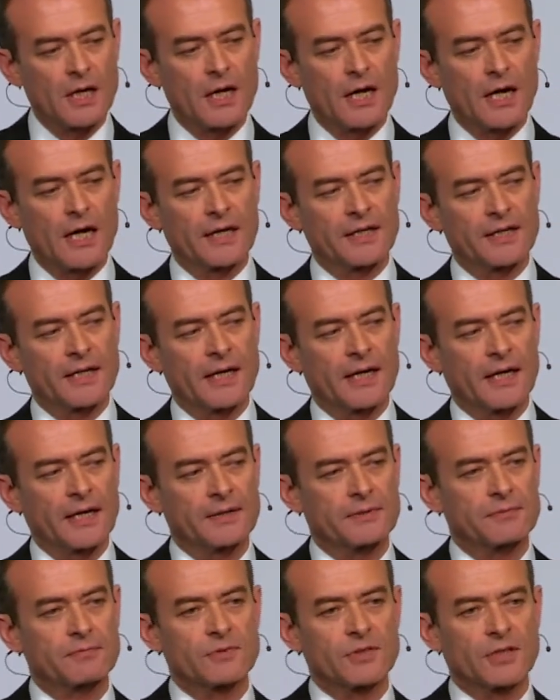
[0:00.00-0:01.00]

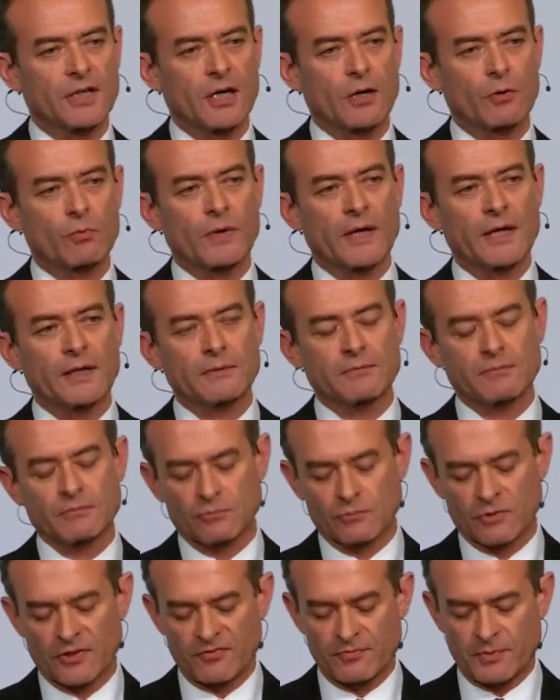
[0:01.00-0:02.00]
And you know, when
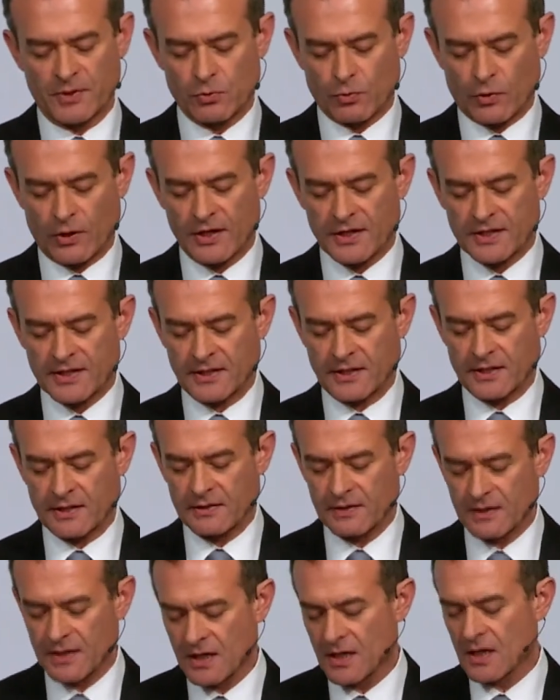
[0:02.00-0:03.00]
we've been working